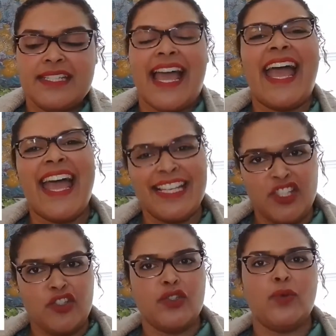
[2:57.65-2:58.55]
has
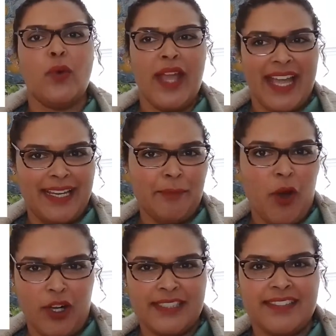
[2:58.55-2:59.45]
to do organic
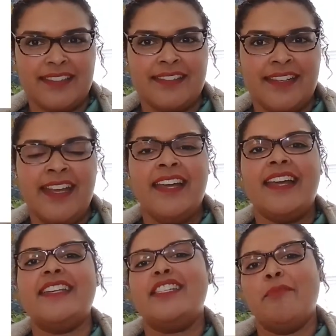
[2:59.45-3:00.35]
marketing. It
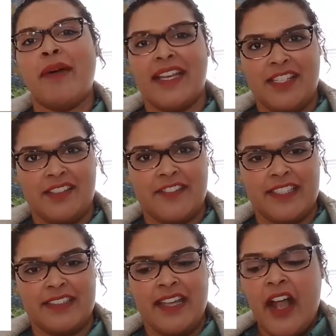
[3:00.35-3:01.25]
is the base of it.